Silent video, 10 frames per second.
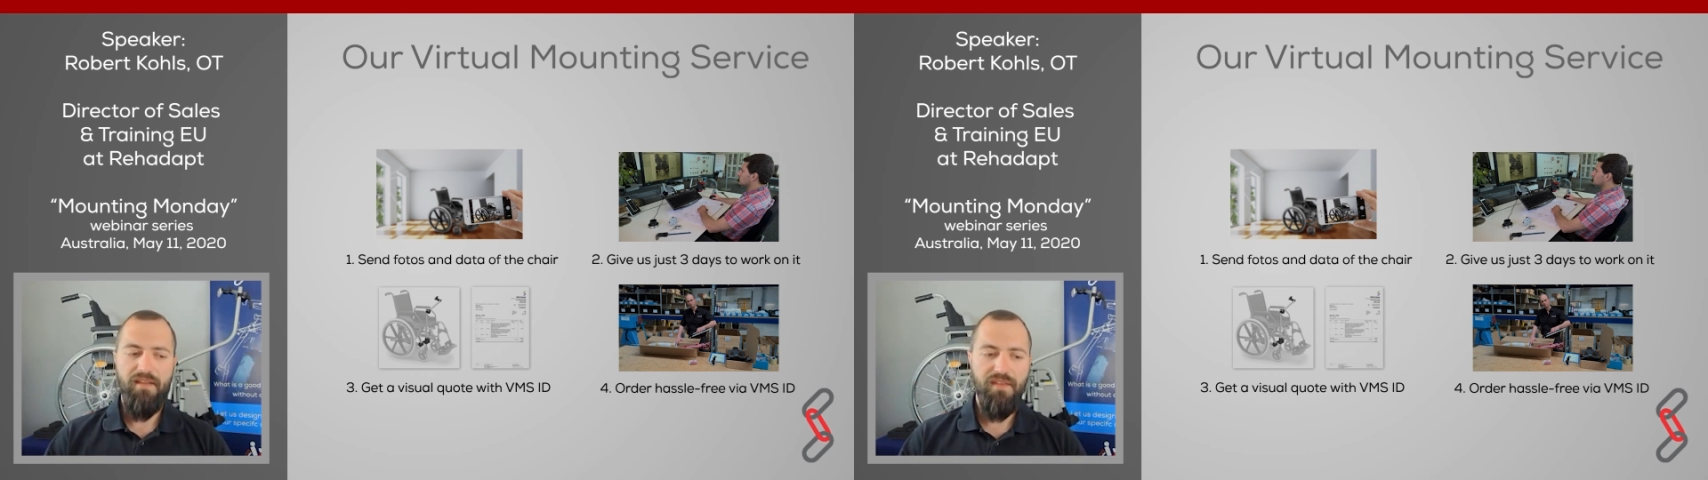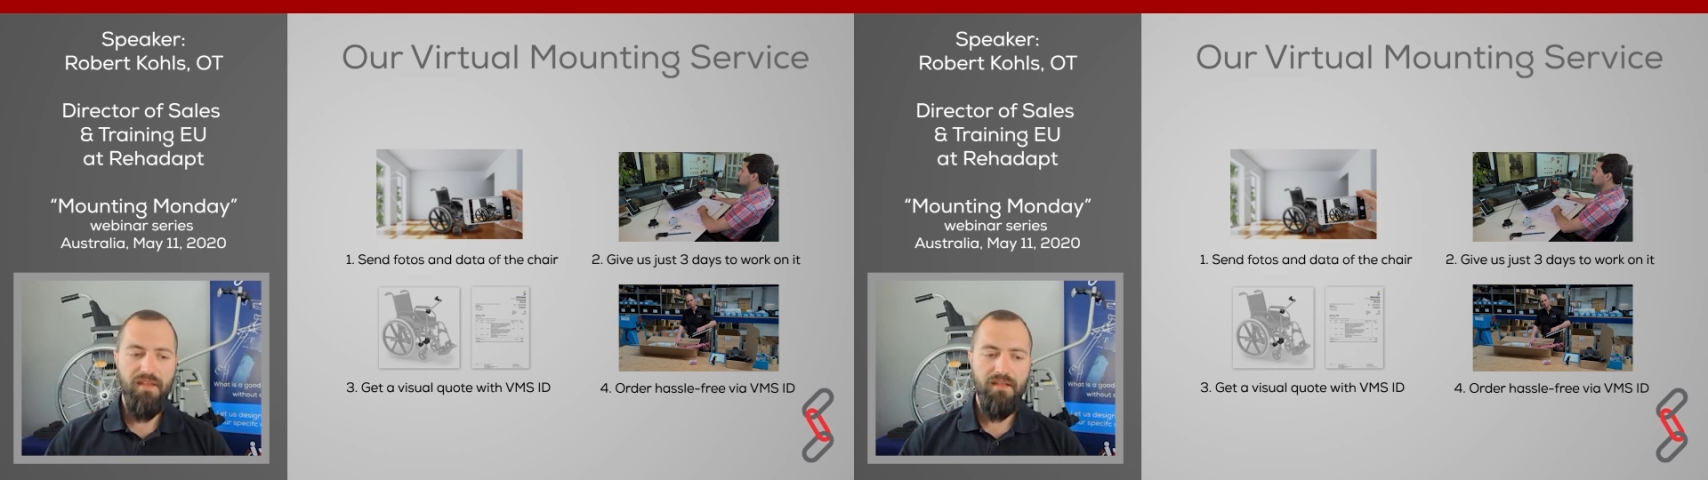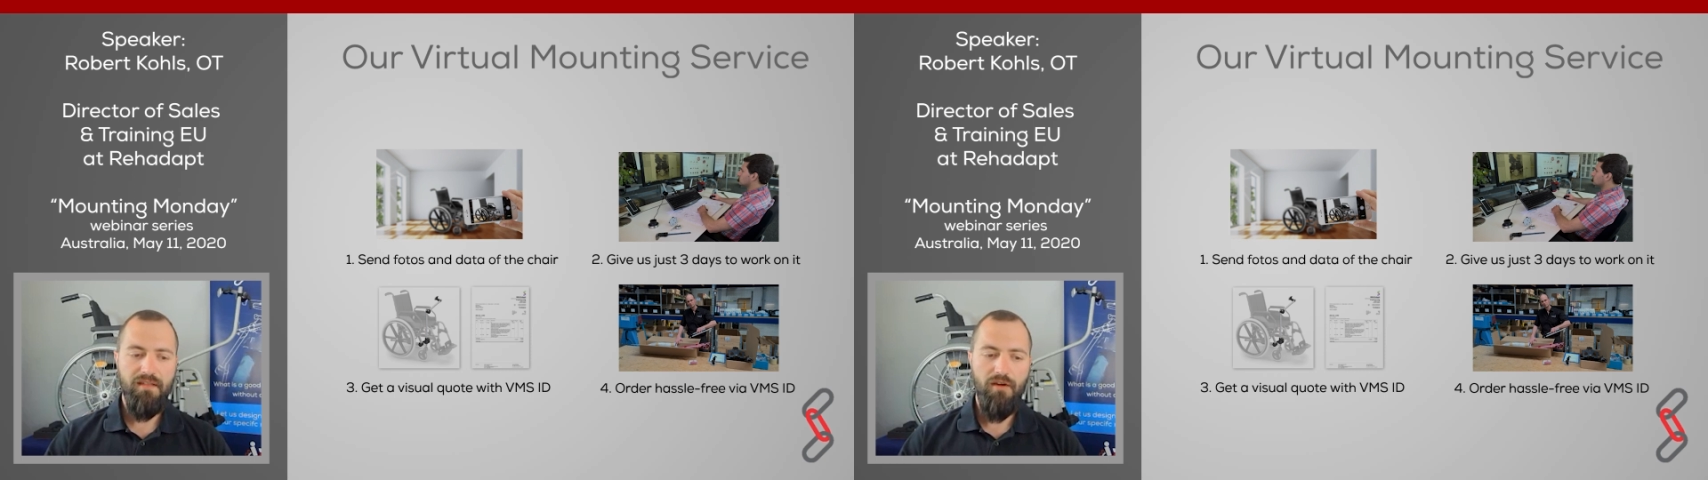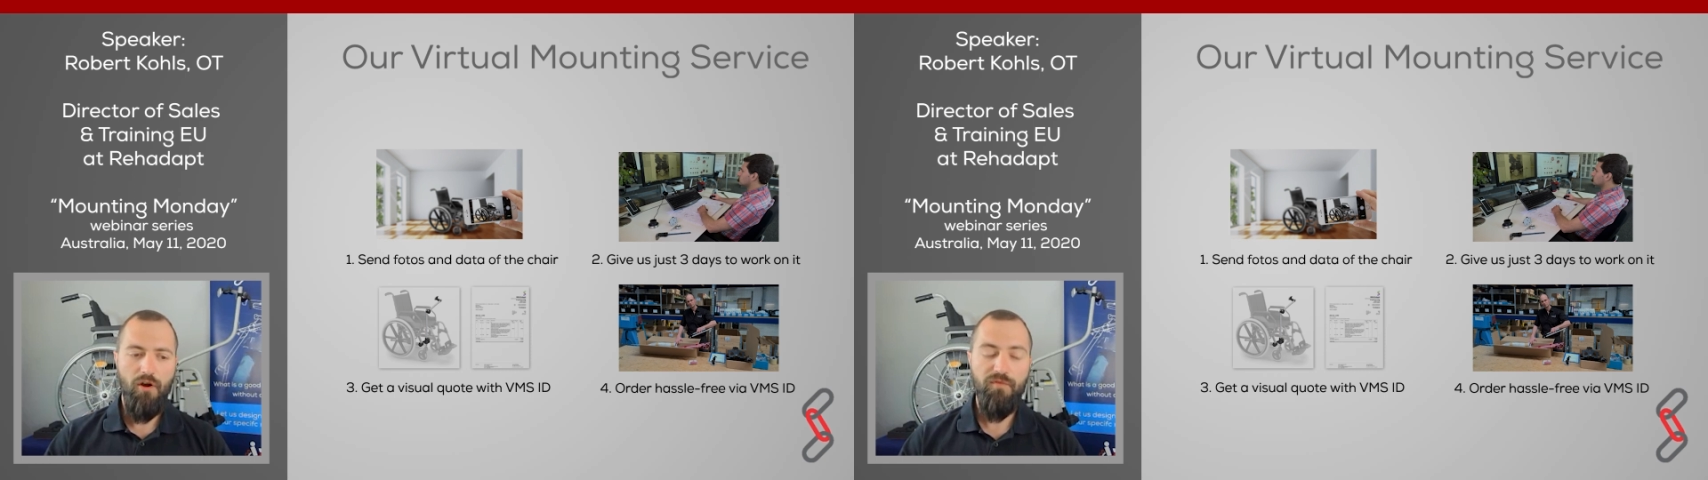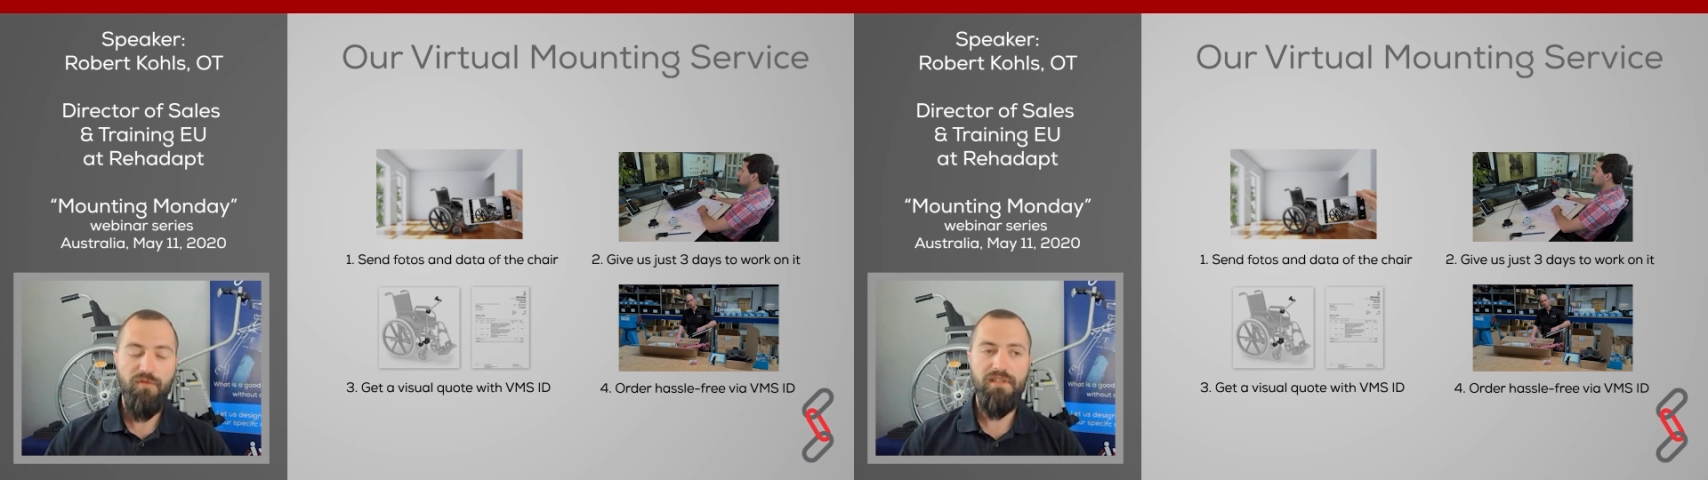think
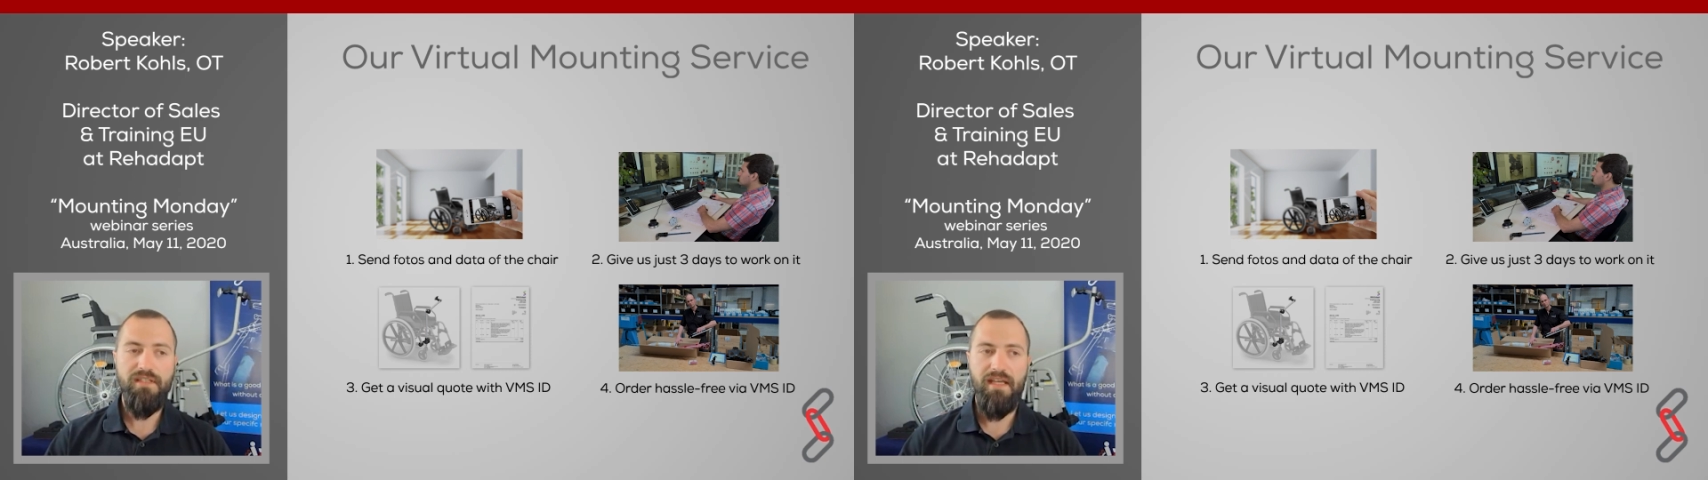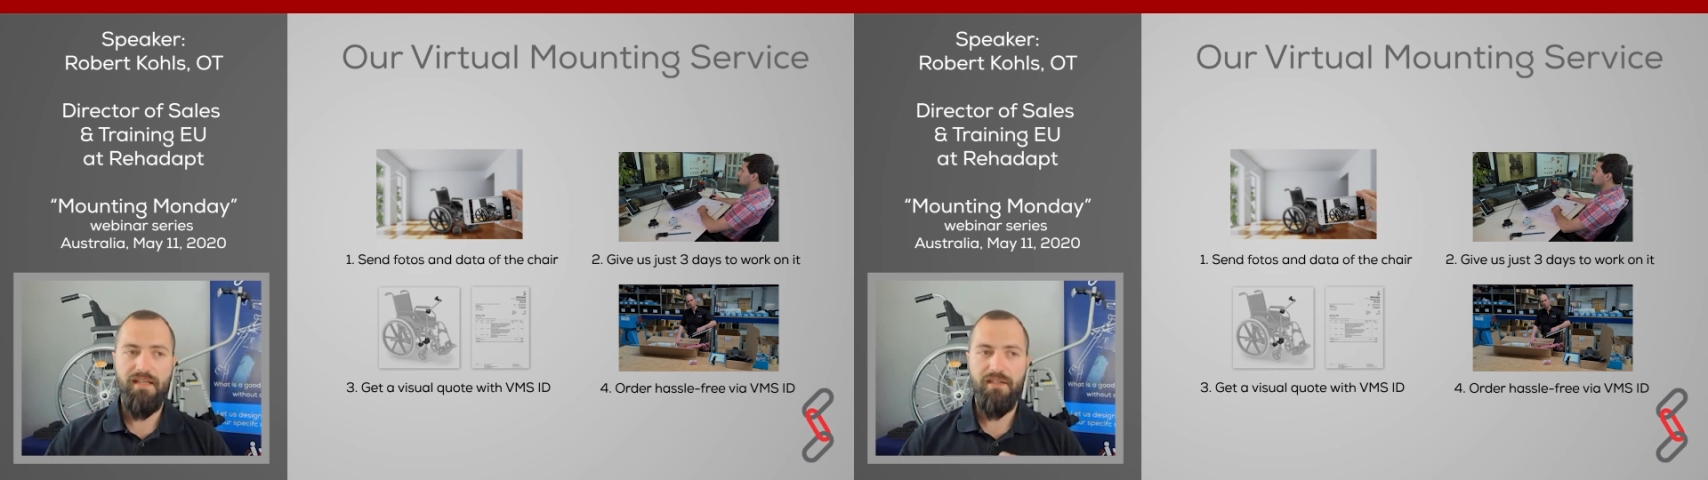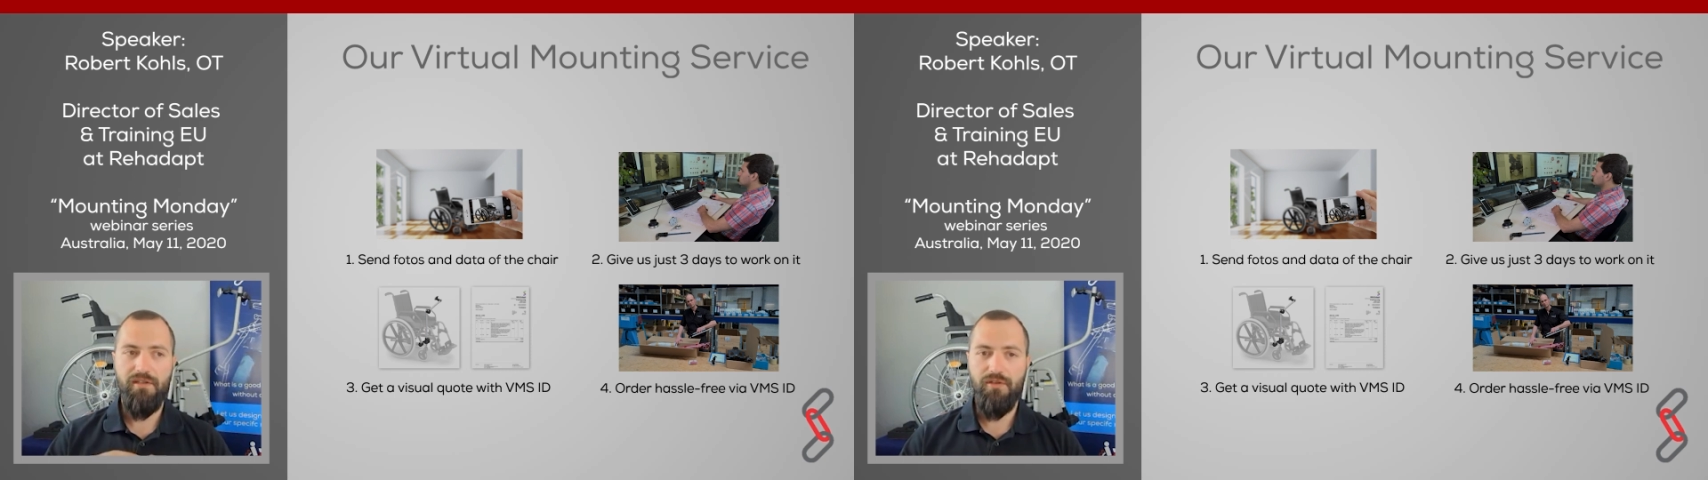hopefully a